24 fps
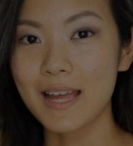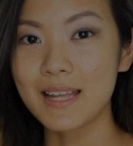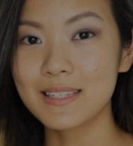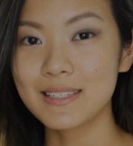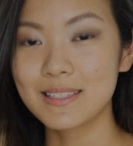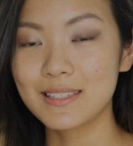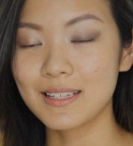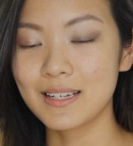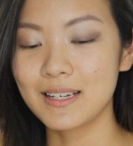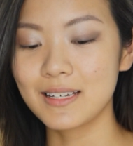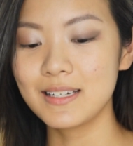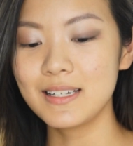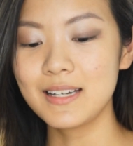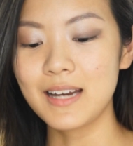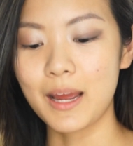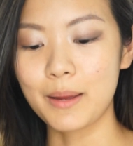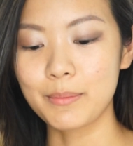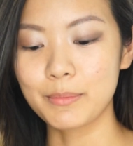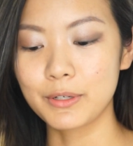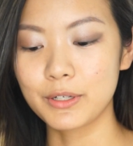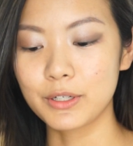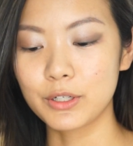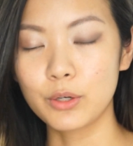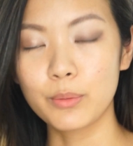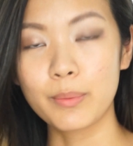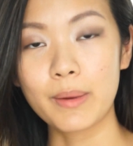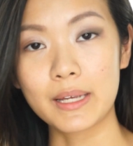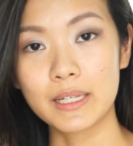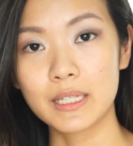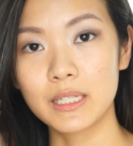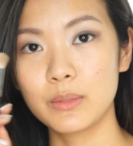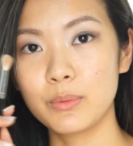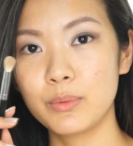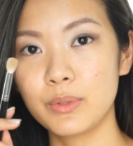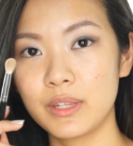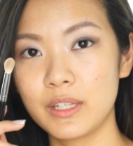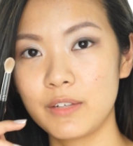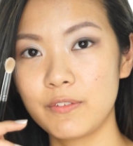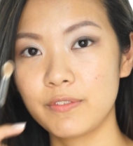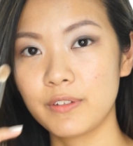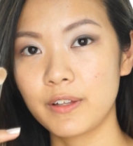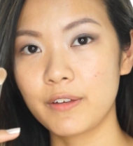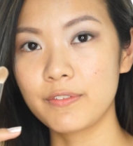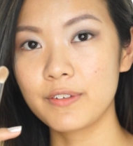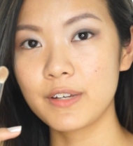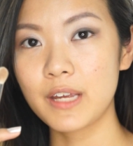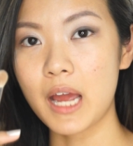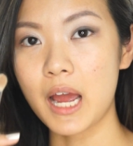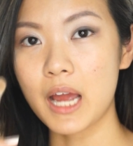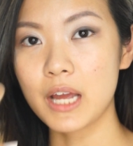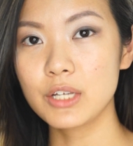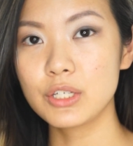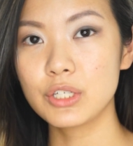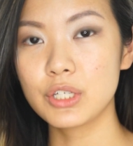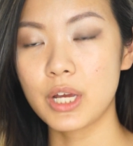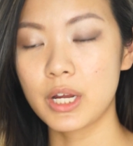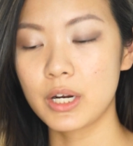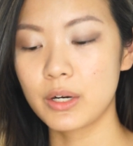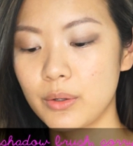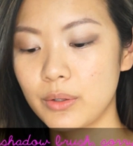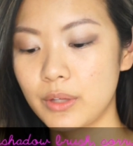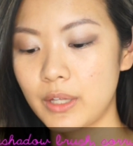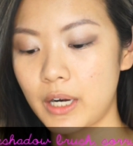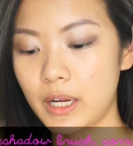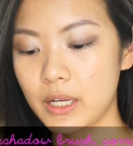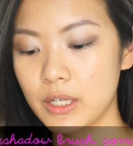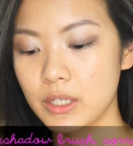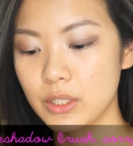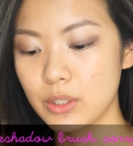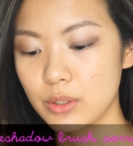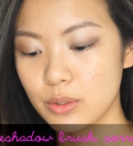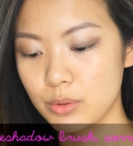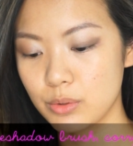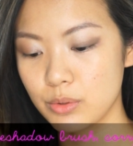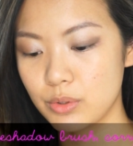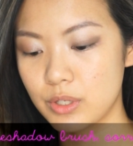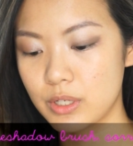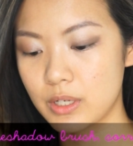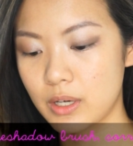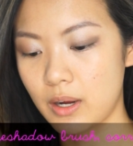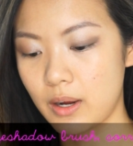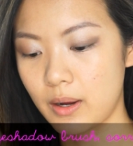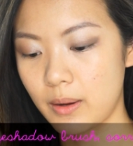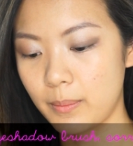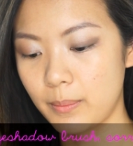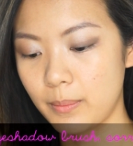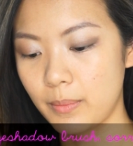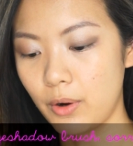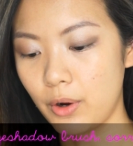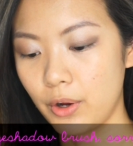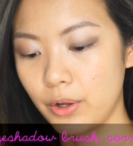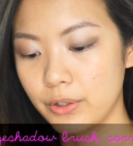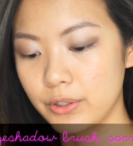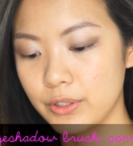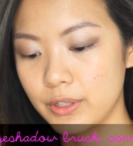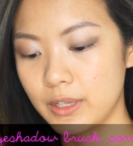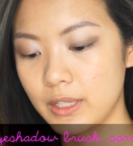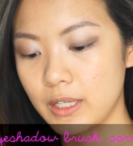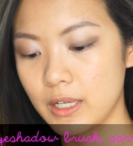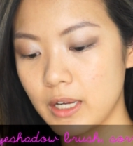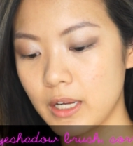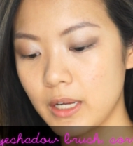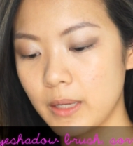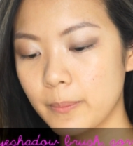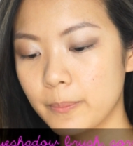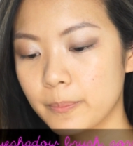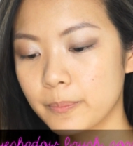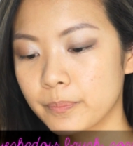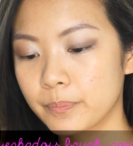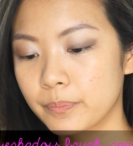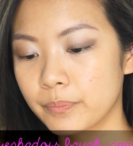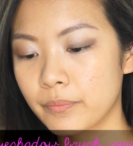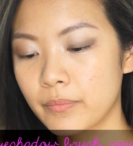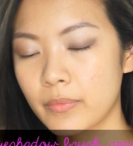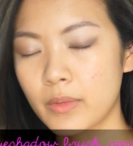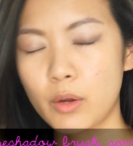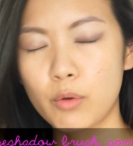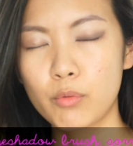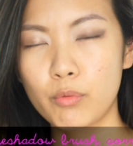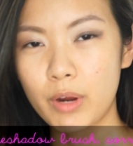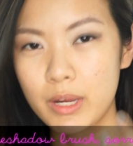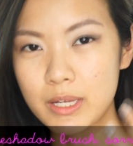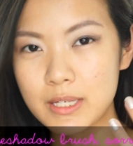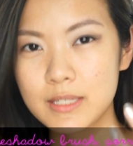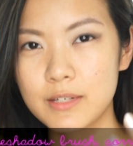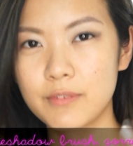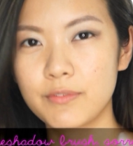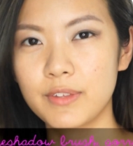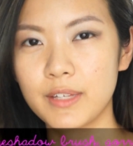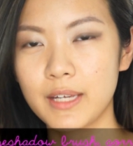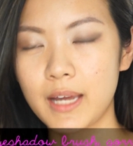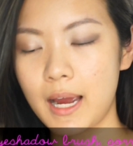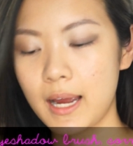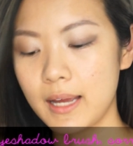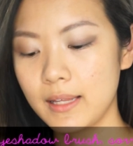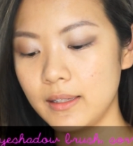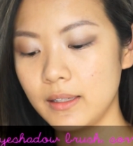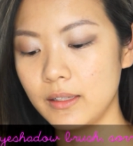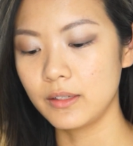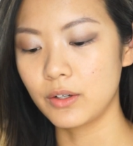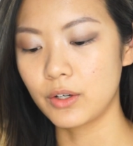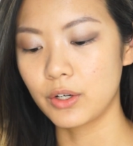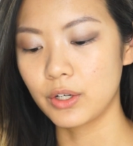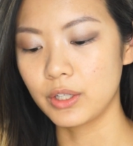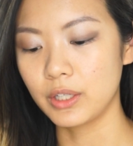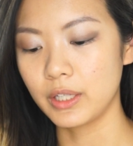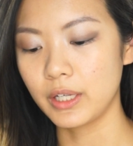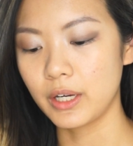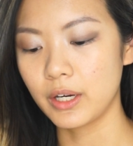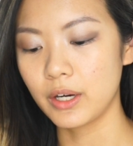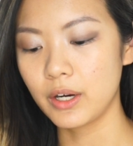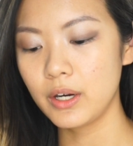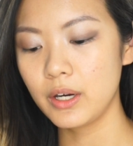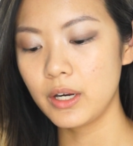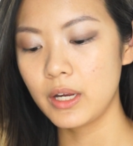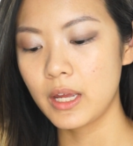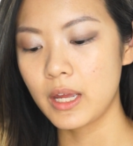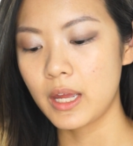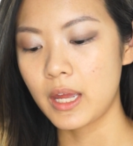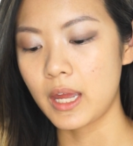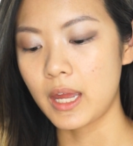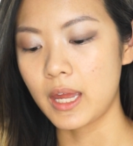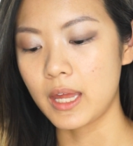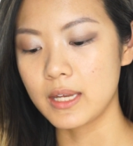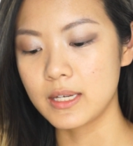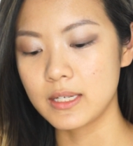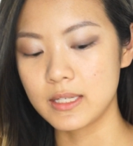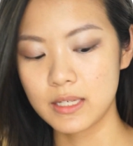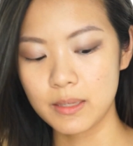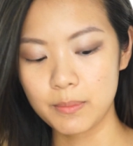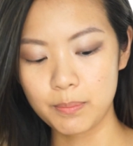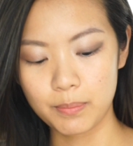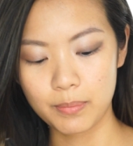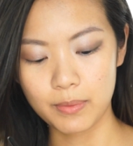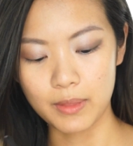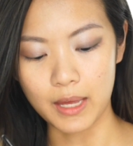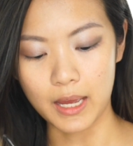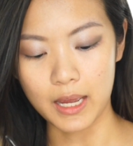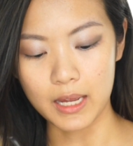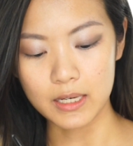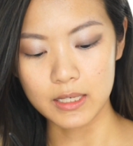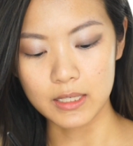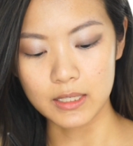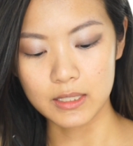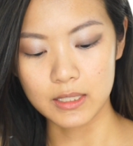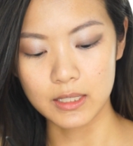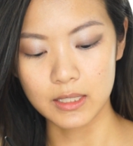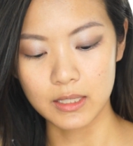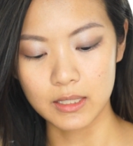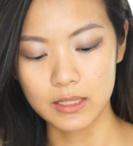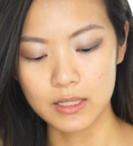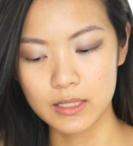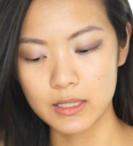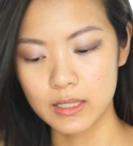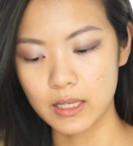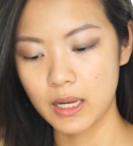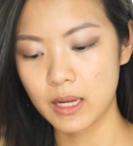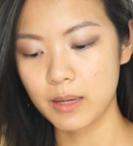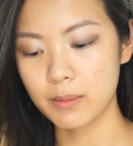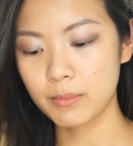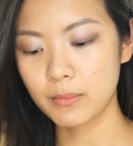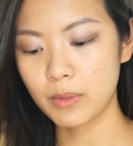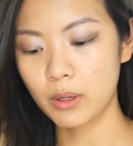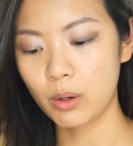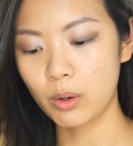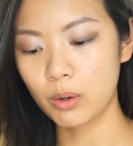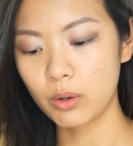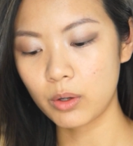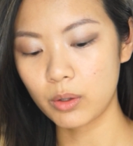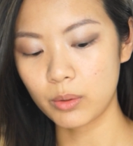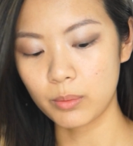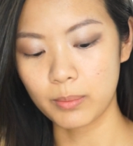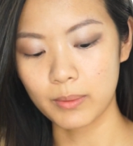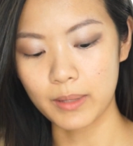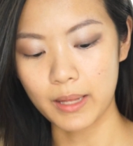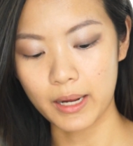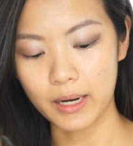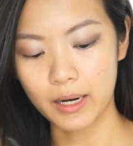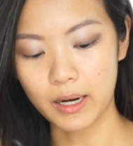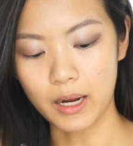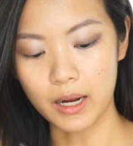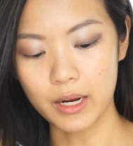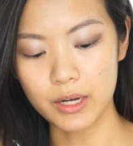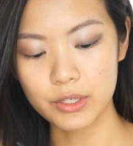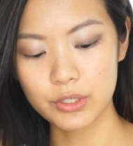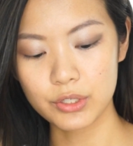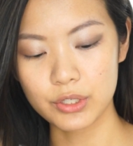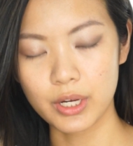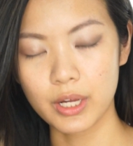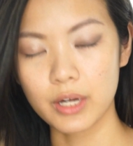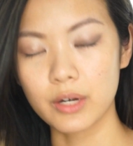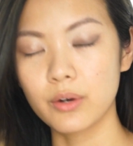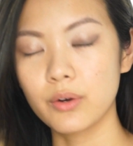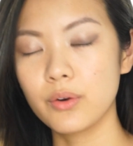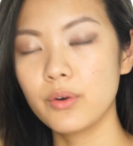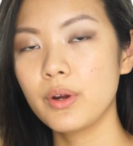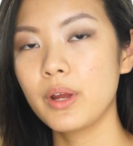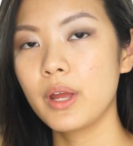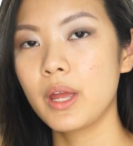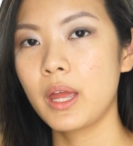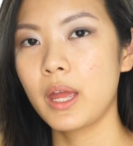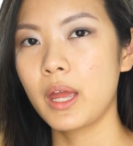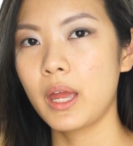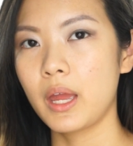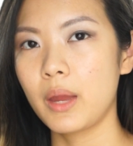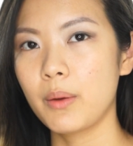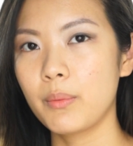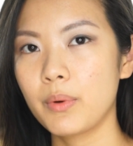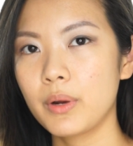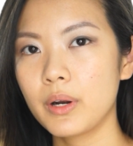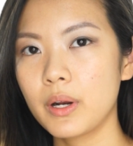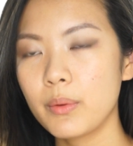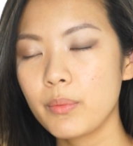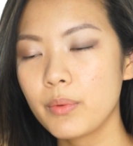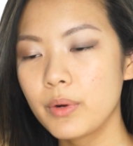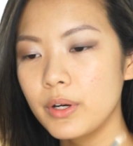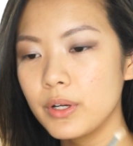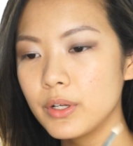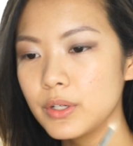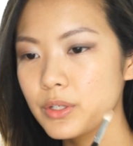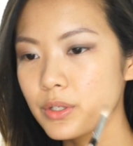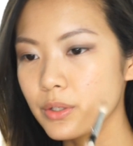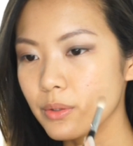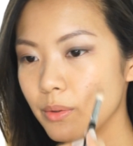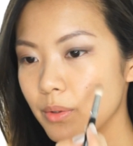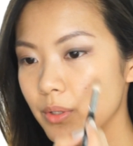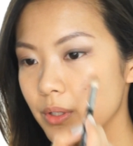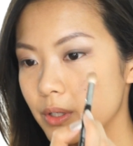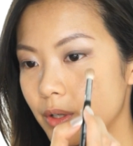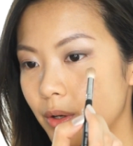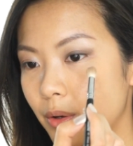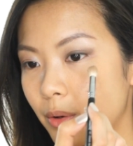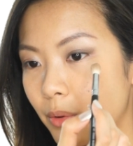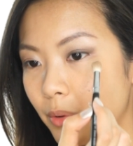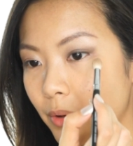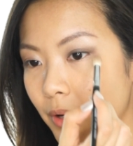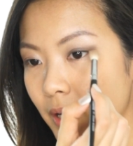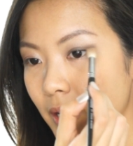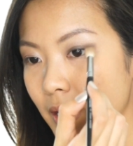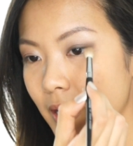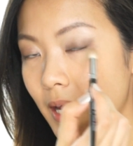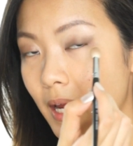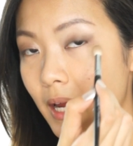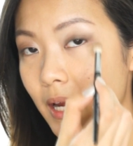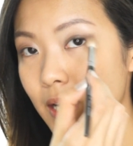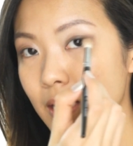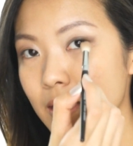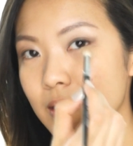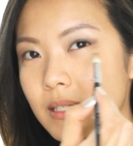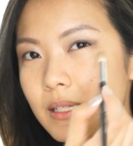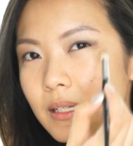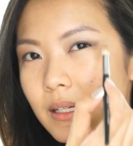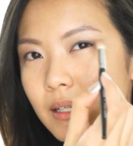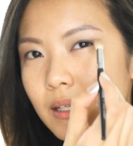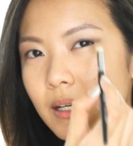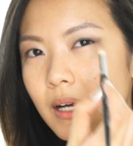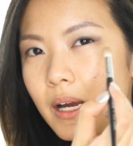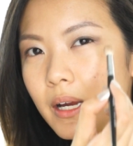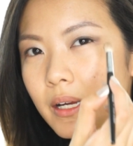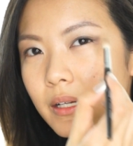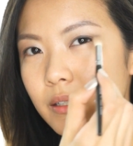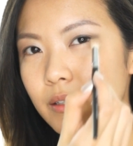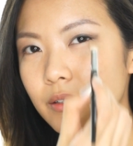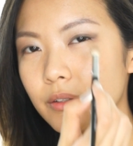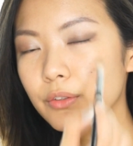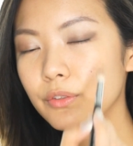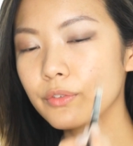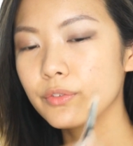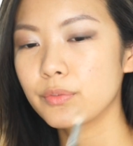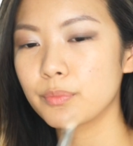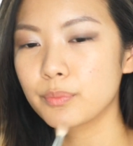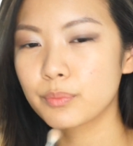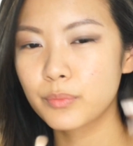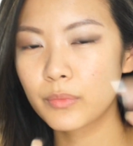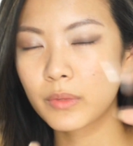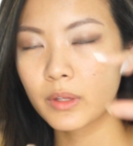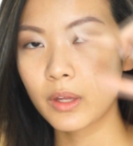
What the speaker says: that's done, I'm going to go back in with the fluffy eyeshadow that I used on the rest of the eyelid earlier, and dip that into the same cocoa black eyeshadow. And what I want to do is create a kind of